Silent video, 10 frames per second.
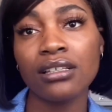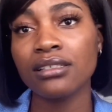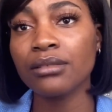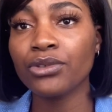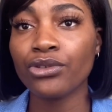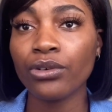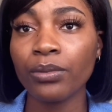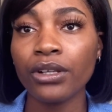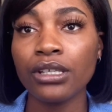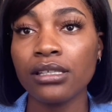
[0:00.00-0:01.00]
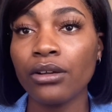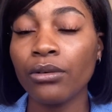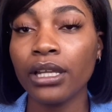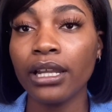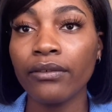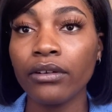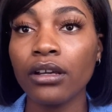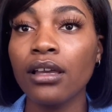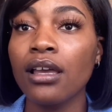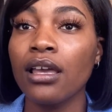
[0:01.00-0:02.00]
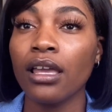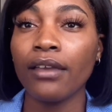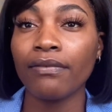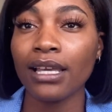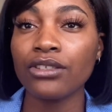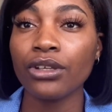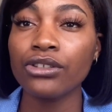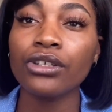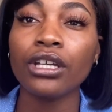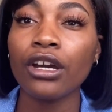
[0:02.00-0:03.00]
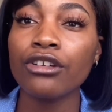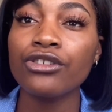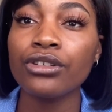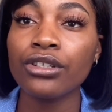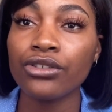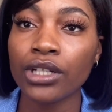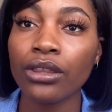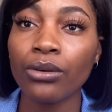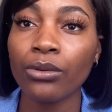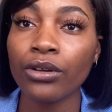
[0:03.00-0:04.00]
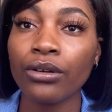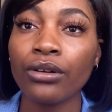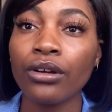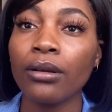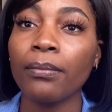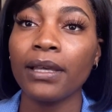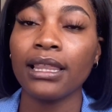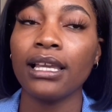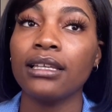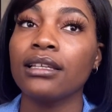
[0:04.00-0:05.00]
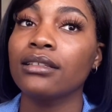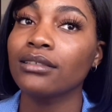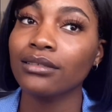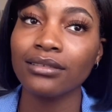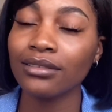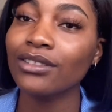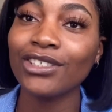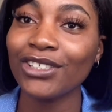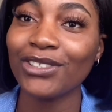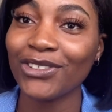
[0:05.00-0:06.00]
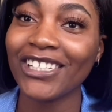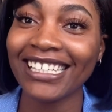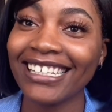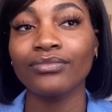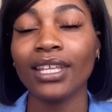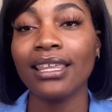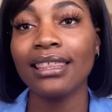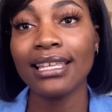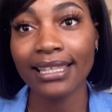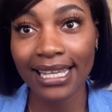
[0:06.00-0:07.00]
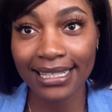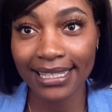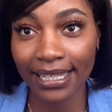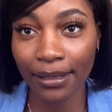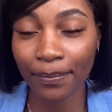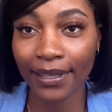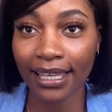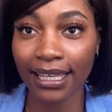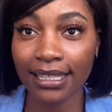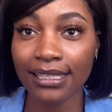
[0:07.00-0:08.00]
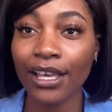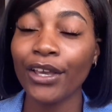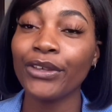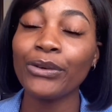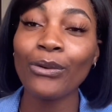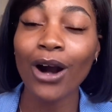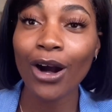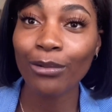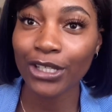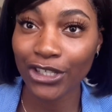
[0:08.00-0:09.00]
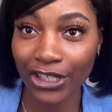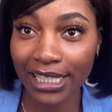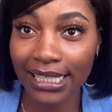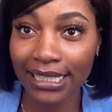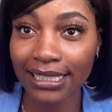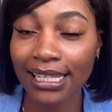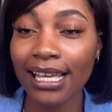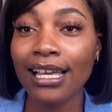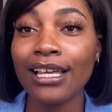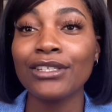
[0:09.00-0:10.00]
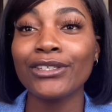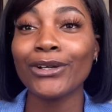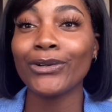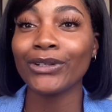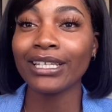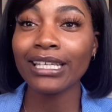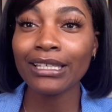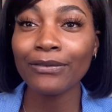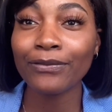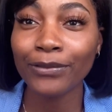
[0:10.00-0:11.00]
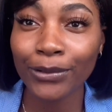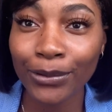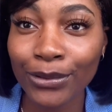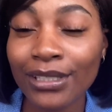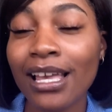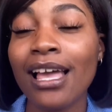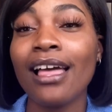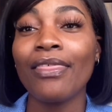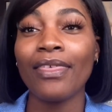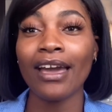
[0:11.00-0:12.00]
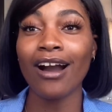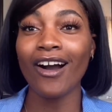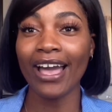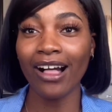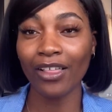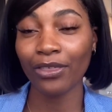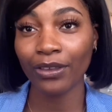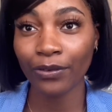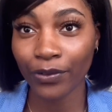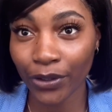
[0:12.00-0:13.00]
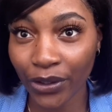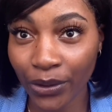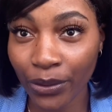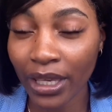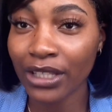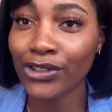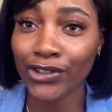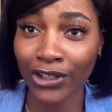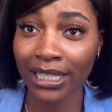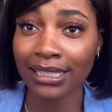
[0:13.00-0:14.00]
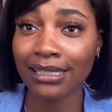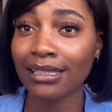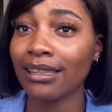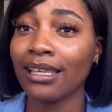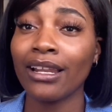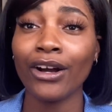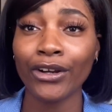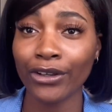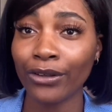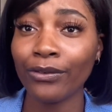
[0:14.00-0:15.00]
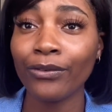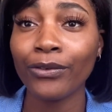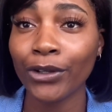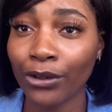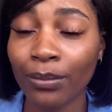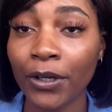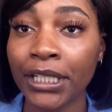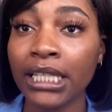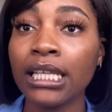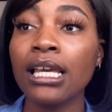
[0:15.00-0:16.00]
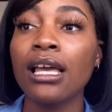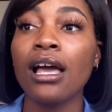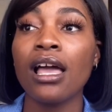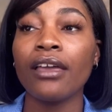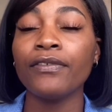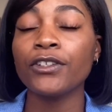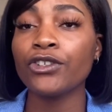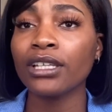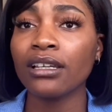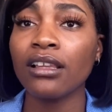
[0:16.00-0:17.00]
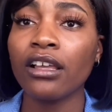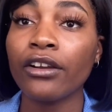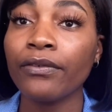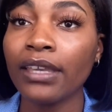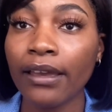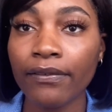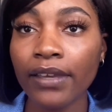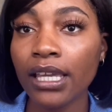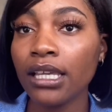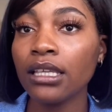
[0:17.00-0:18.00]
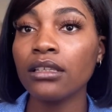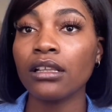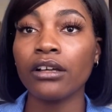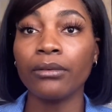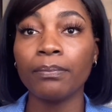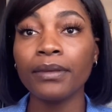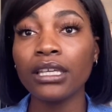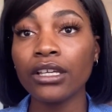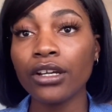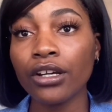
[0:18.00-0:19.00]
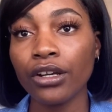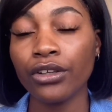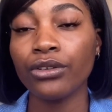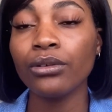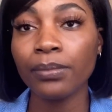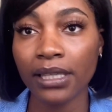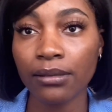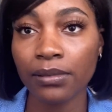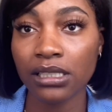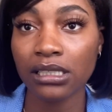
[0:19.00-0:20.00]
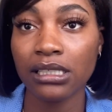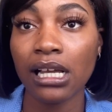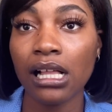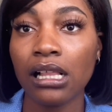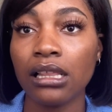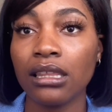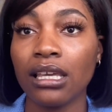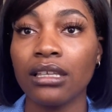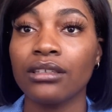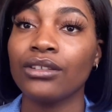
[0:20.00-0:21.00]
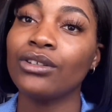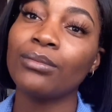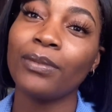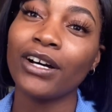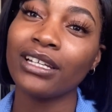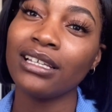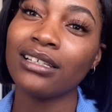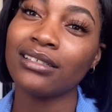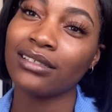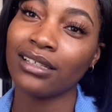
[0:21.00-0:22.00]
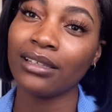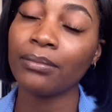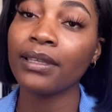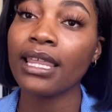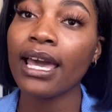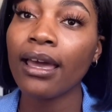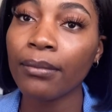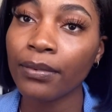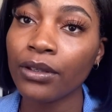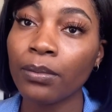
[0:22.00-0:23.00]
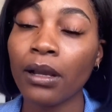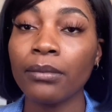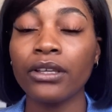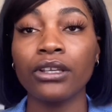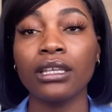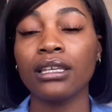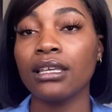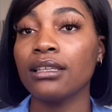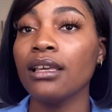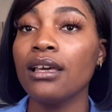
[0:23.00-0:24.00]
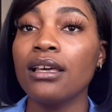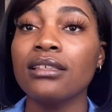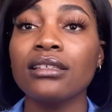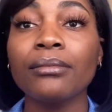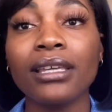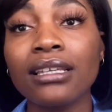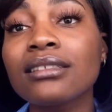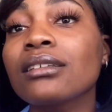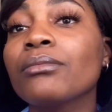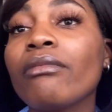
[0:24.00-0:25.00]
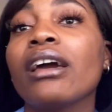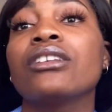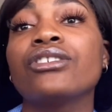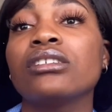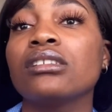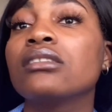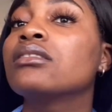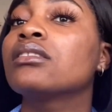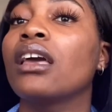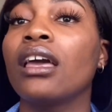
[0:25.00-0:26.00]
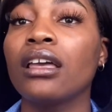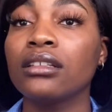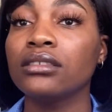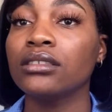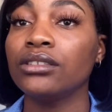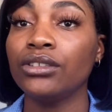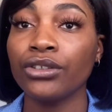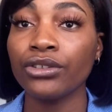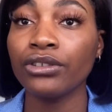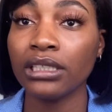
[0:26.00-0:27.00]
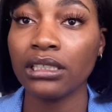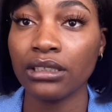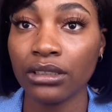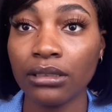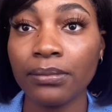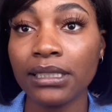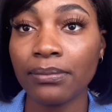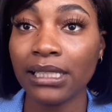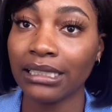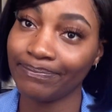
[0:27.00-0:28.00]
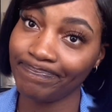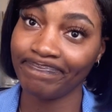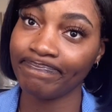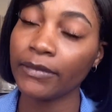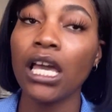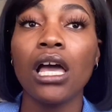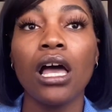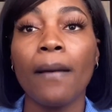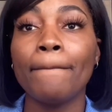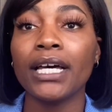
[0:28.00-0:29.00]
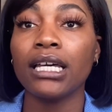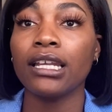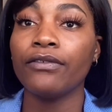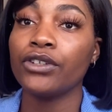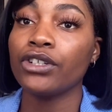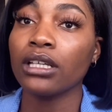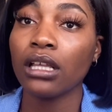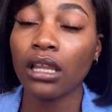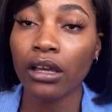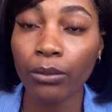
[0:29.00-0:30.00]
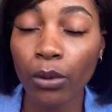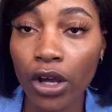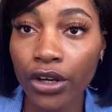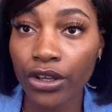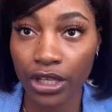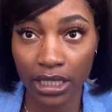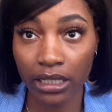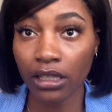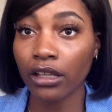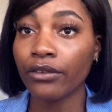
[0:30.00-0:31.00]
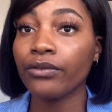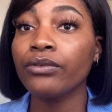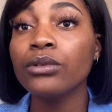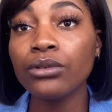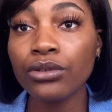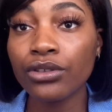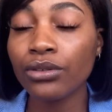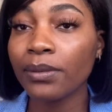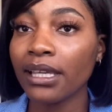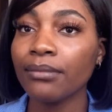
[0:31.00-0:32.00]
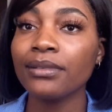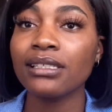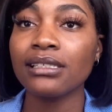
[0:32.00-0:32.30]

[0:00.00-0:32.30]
some strawberries or whatever, if that's going to encourage you to drink the water. But like, just drink it. The next tip is you are what you eat. So eat foods that are healthy for you and drinks that are good for your body. If you're drinking a lot of caffeine, a lot of beer, you'll be able to tell that your body isn't going to be that happy. You're probably going to get some aches, some rashes, and your urine is going to be smelling But if you're drinking a lot of water, you're eating a lot of fruits, you'll be able